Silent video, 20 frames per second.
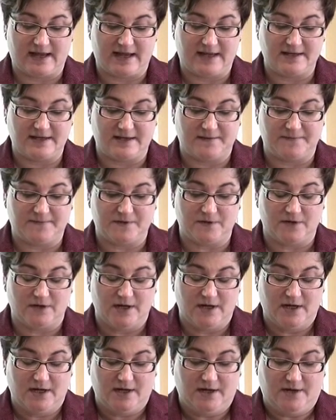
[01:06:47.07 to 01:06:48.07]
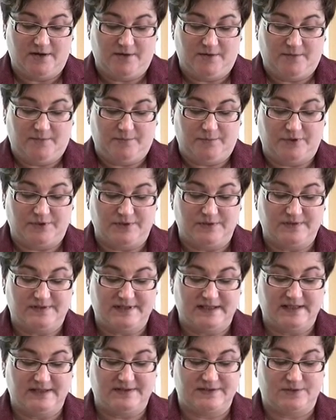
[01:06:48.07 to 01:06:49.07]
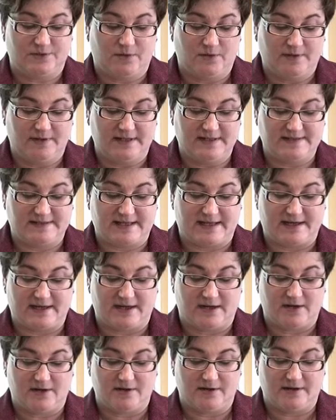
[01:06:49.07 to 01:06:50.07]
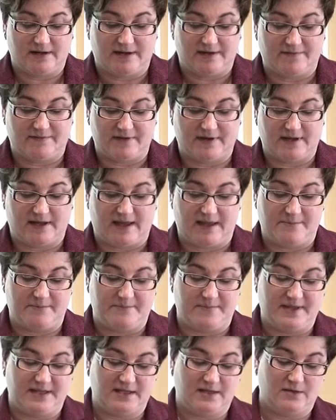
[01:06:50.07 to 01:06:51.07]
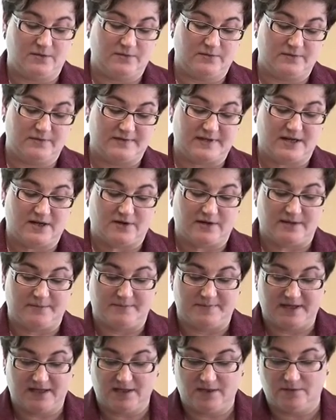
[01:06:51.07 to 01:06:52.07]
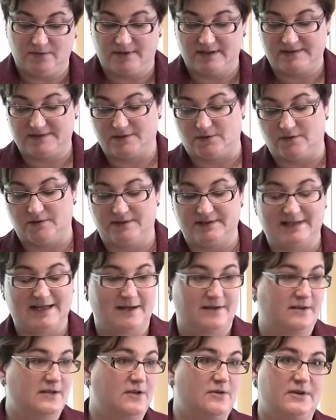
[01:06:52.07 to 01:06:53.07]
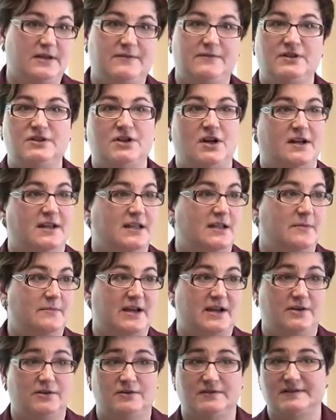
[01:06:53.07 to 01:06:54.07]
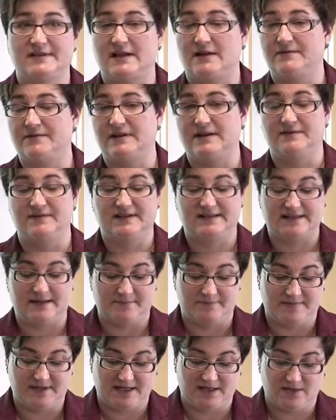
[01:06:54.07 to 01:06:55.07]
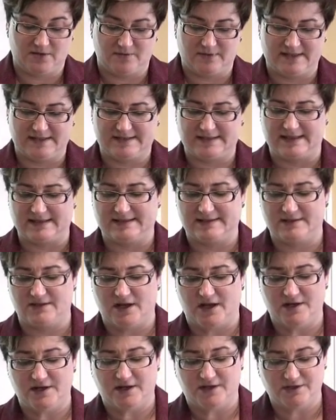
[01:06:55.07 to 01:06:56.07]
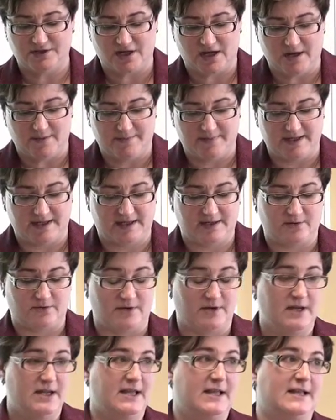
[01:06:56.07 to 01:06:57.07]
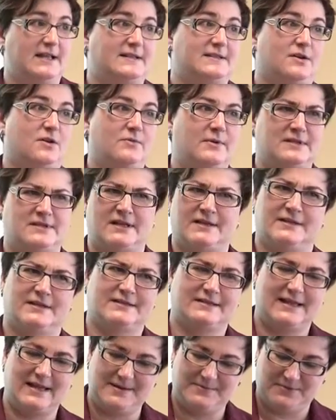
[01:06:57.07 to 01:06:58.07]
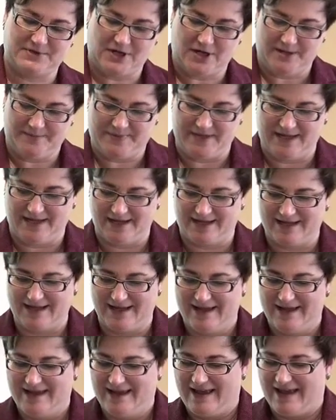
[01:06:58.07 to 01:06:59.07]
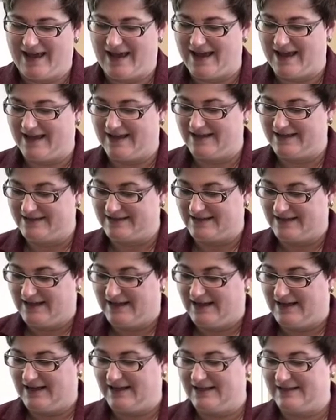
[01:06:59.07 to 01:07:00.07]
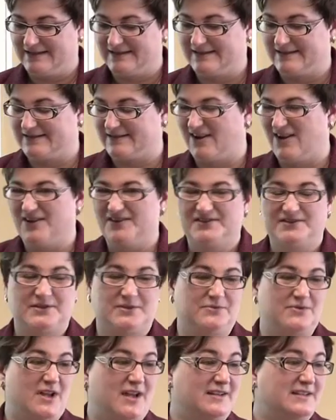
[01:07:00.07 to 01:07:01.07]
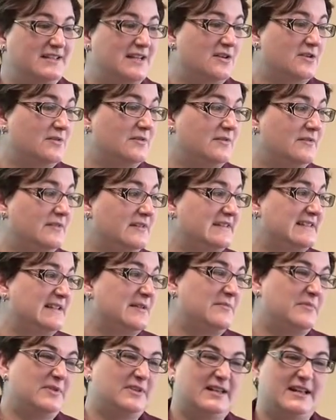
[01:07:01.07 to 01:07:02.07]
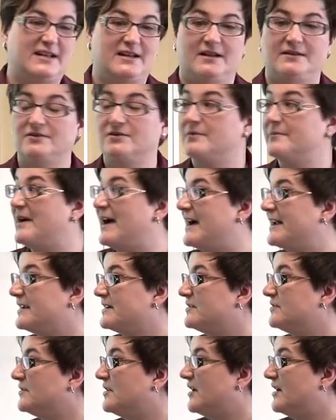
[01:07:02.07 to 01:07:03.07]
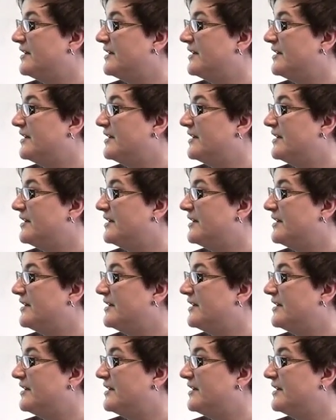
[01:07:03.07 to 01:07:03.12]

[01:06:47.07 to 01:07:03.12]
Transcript: And if you're producing stories that are have ambigu that are ambiguous, or t you know, even talking about yourself, and if it's ambiguous, it's not on topic, or it's always on the same topic, and it's also not ter simple and ungrammatical.